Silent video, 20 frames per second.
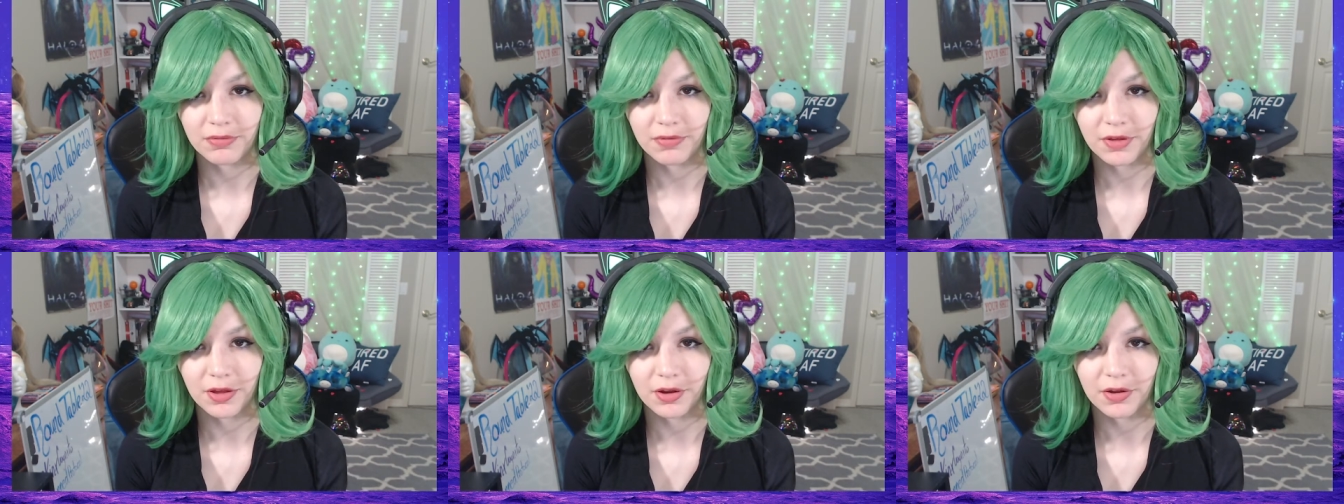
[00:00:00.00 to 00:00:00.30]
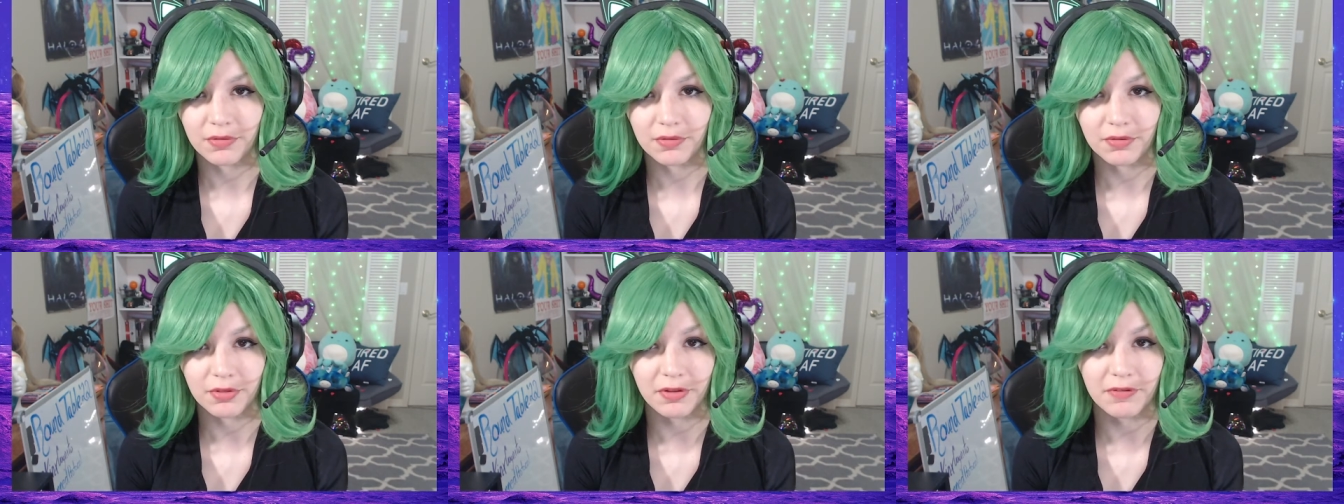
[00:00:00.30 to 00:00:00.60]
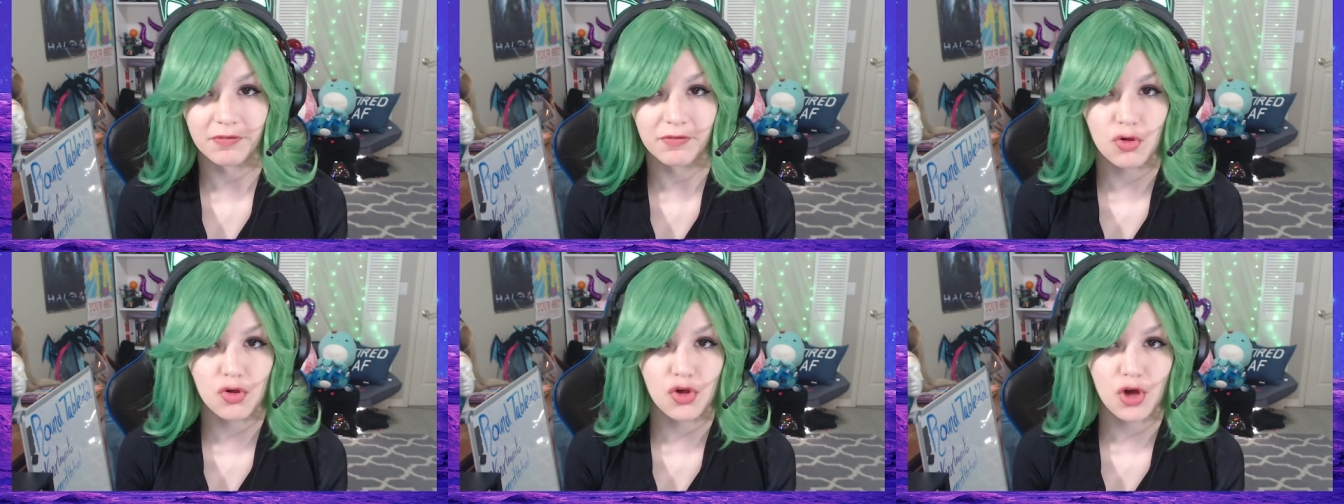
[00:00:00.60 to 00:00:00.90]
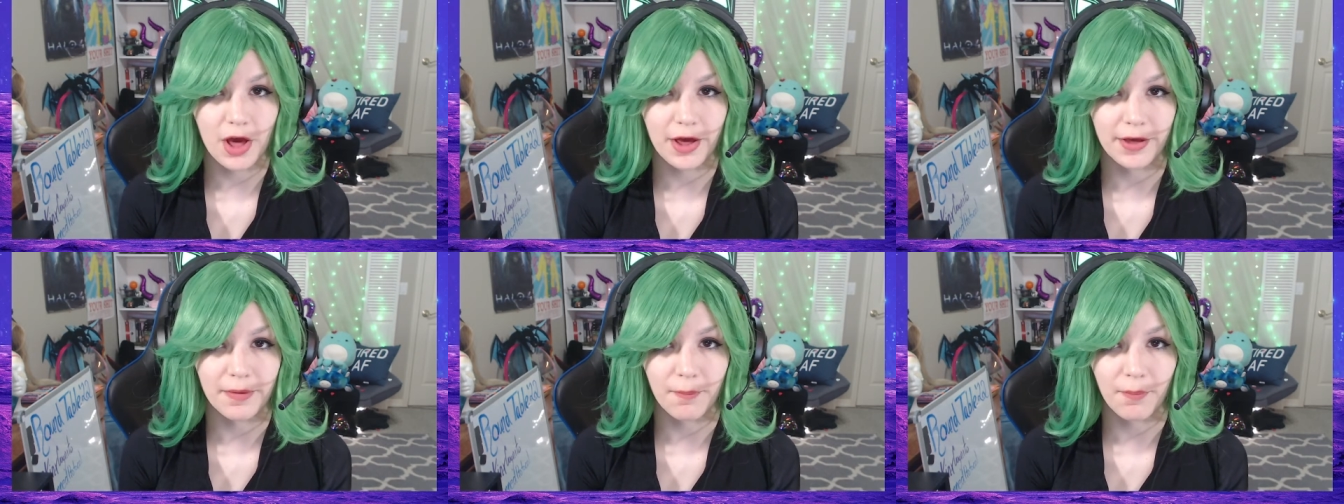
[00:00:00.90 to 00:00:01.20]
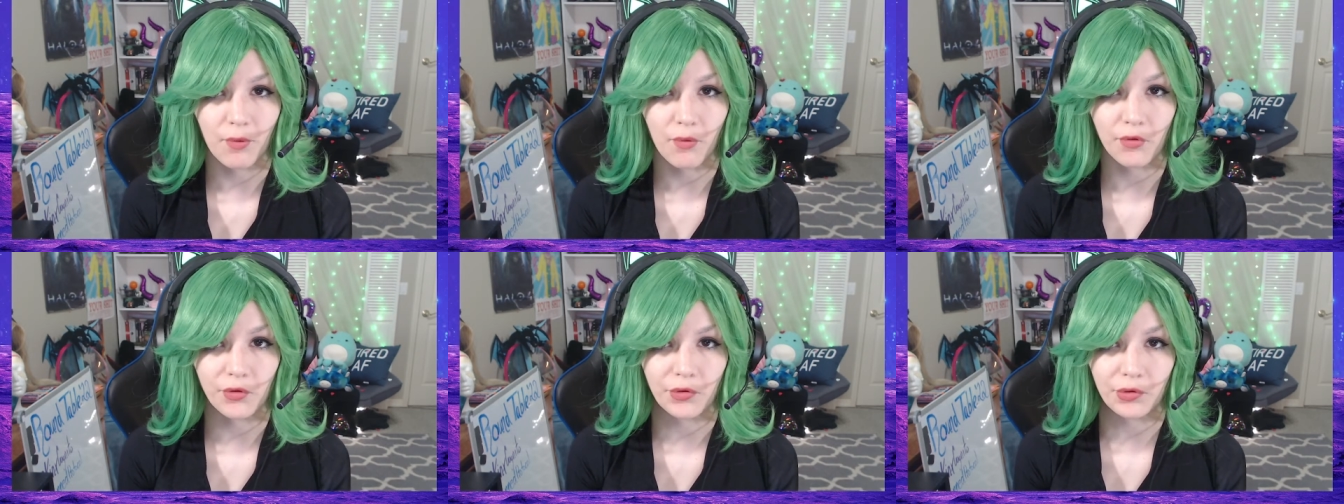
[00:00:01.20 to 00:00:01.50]
you know, lift giant
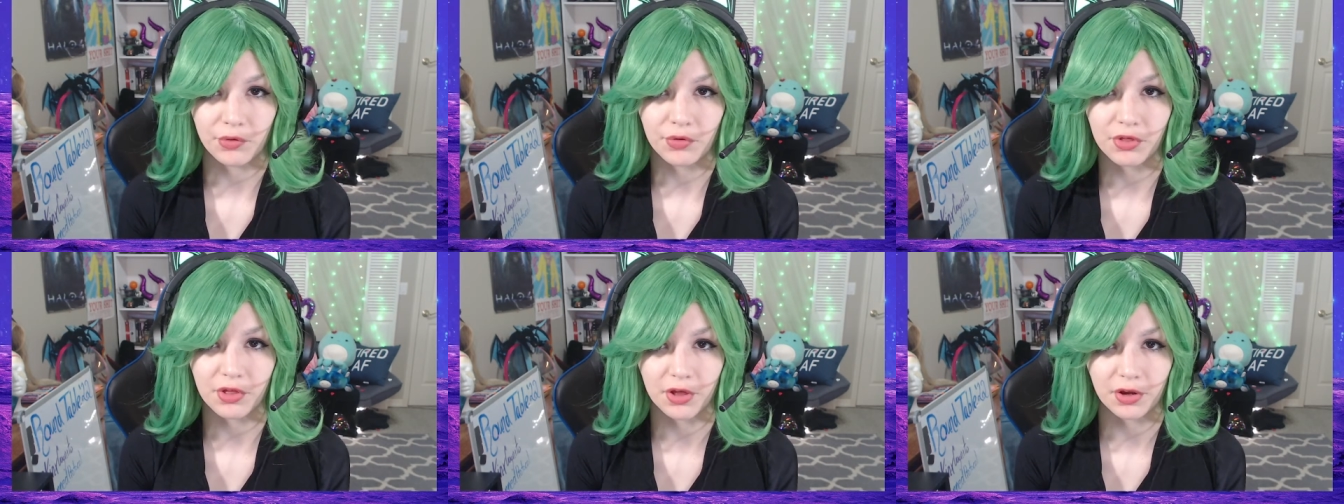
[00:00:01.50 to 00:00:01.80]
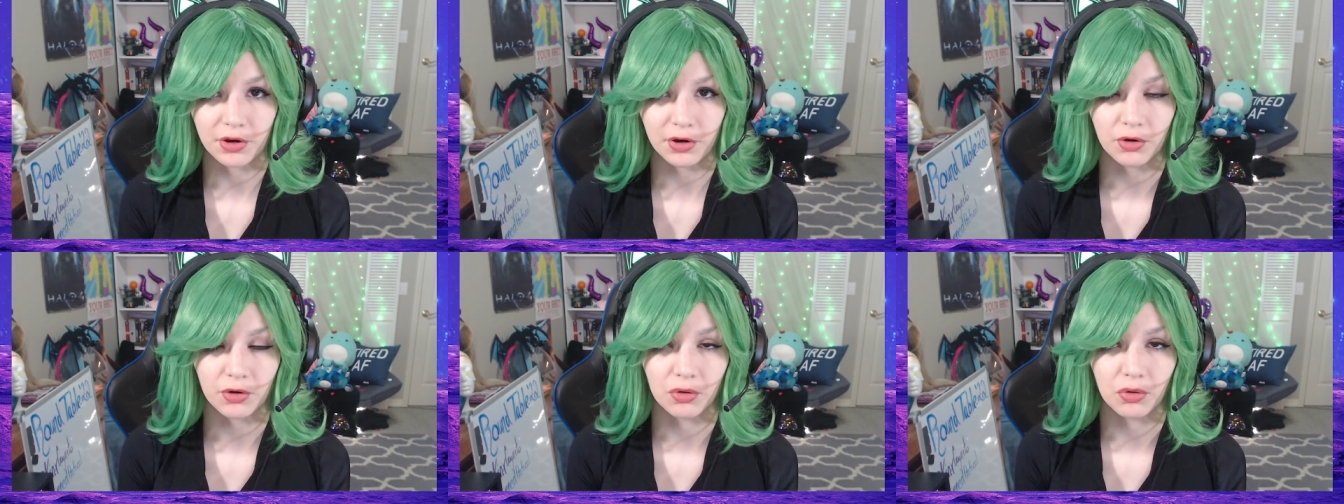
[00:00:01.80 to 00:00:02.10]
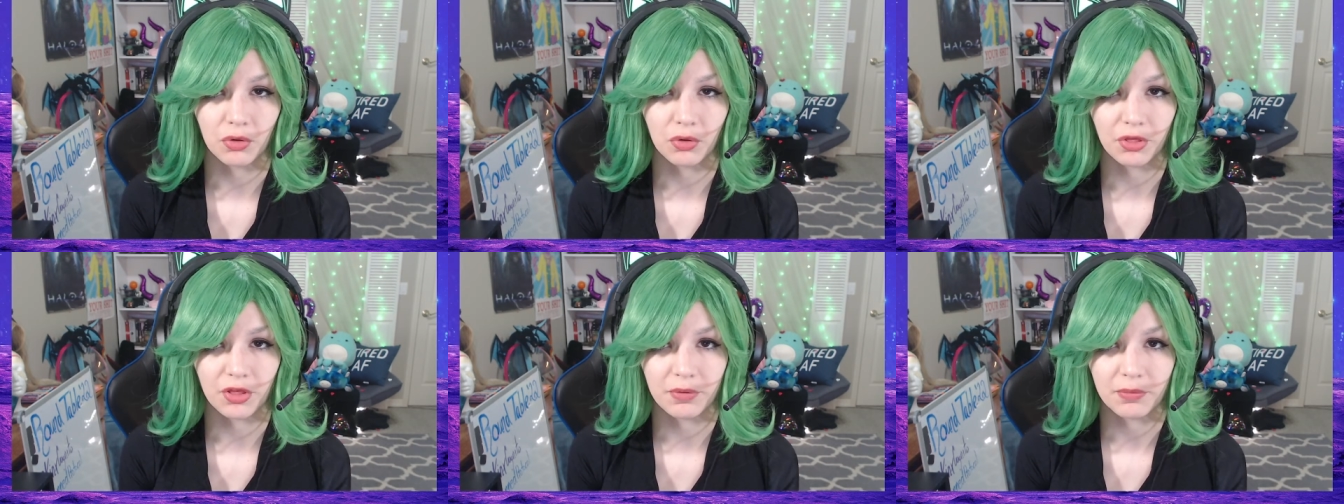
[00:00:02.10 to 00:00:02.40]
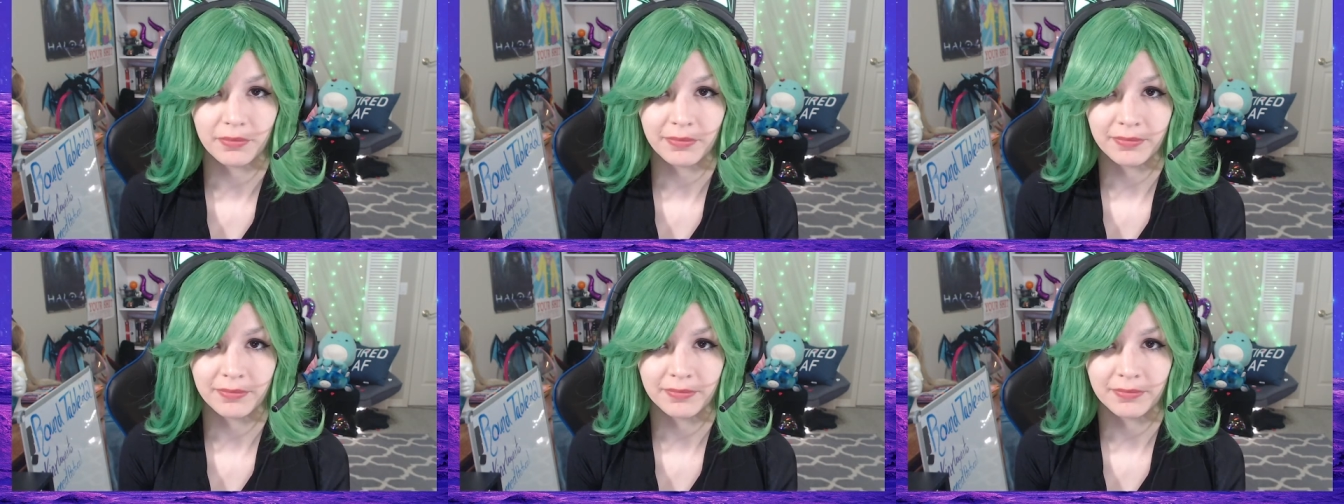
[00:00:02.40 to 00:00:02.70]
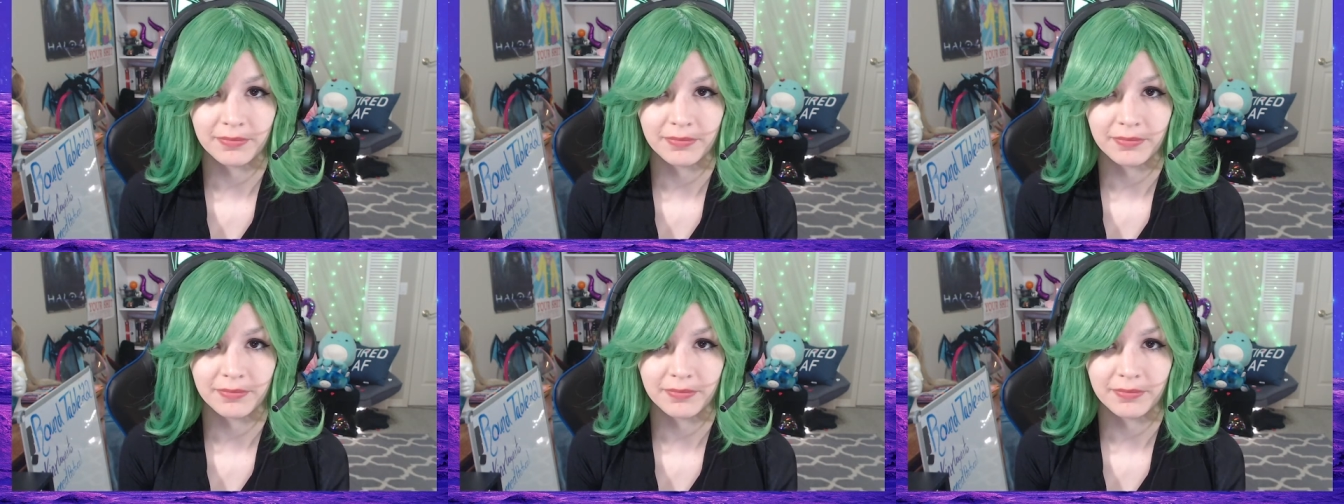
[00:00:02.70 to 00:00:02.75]
boulders and hurl them.